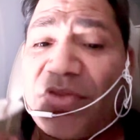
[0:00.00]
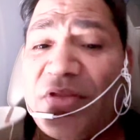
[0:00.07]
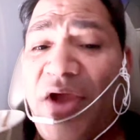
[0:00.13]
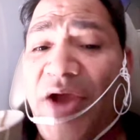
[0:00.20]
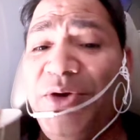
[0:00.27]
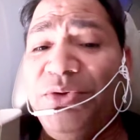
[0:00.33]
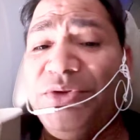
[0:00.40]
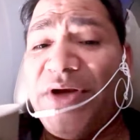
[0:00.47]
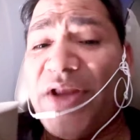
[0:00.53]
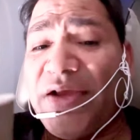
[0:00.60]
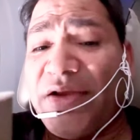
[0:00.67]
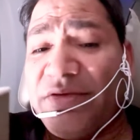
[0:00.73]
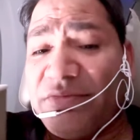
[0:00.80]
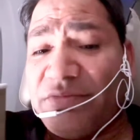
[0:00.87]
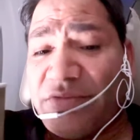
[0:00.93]
I know that I
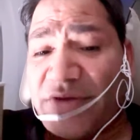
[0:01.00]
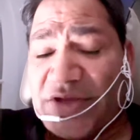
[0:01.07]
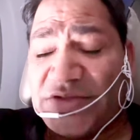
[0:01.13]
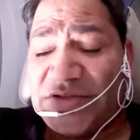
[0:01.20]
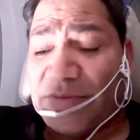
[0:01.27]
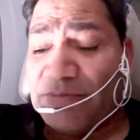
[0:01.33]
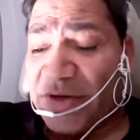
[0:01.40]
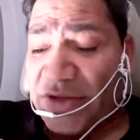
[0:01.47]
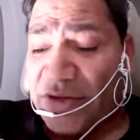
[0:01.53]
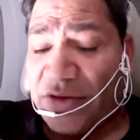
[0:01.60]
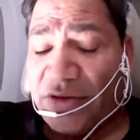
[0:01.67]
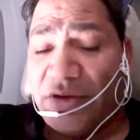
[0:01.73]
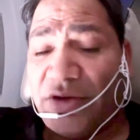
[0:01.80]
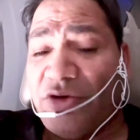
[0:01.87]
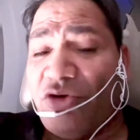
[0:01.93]
can raise some money
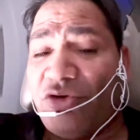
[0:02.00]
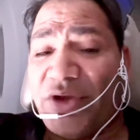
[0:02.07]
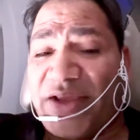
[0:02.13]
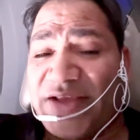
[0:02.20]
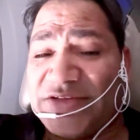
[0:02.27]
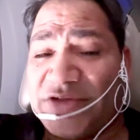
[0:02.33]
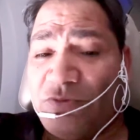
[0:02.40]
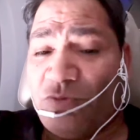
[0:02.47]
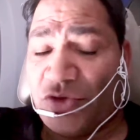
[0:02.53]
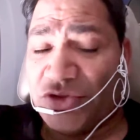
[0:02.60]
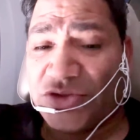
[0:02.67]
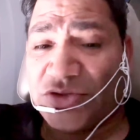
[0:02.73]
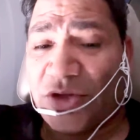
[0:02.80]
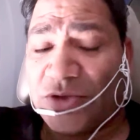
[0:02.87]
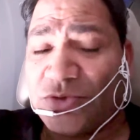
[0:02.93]
loan against
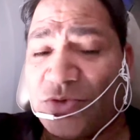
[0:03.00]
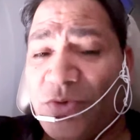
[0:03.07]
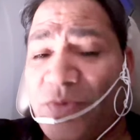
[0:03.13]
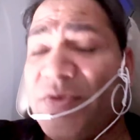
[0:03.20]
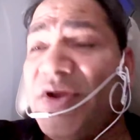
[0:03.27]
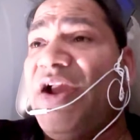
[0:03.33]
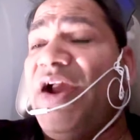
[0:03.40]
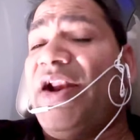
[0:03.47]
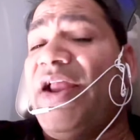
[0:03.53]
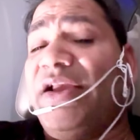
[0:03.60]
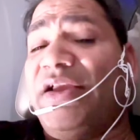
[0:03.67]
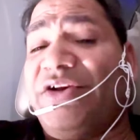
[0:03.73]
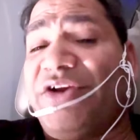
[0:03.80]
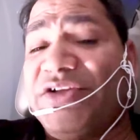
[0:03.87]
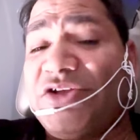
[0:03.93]
invoices also, and I
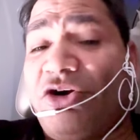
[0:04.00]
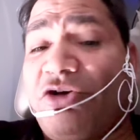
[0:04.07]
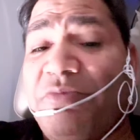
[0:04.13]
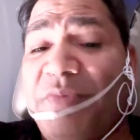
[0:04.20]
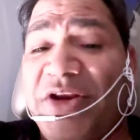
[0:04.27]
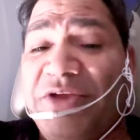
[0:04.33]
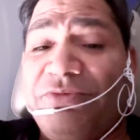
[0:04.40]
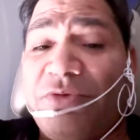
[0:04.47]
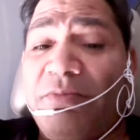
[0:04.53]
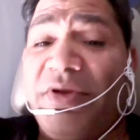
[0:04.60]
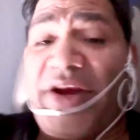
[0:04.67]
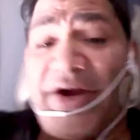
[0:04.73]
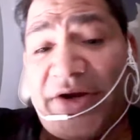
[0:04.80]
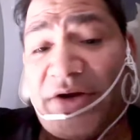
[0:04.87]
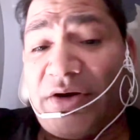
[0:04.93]
can raise a lot of money from
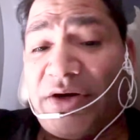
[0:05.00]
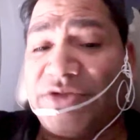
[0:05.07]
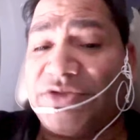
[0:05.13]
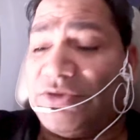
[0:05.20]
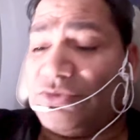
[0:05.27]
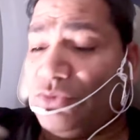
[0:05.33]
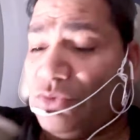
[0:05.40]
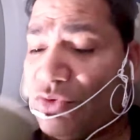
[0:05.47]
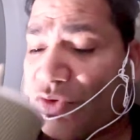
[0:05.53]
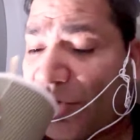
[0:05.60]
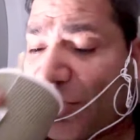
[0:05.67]
credit cards also.